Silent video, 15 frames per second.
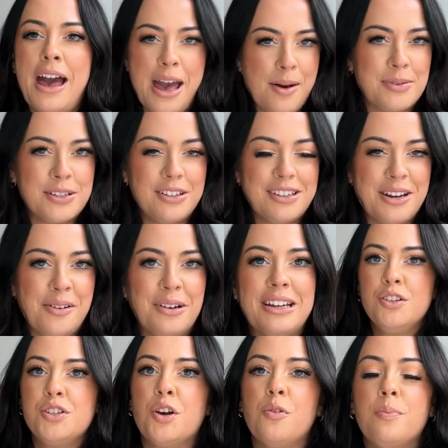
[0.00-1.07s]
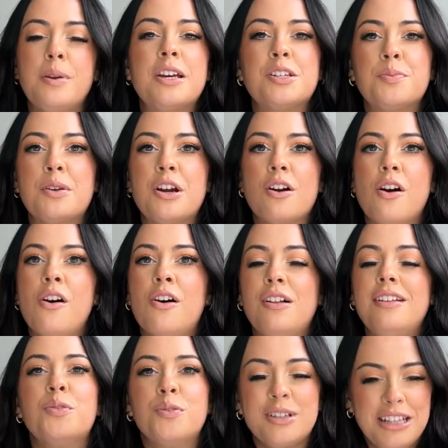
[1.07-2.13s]
I absolutely know it. So, because we are
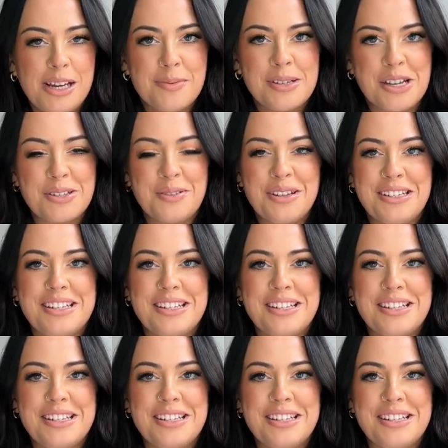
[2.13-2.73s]
all really obsessed with the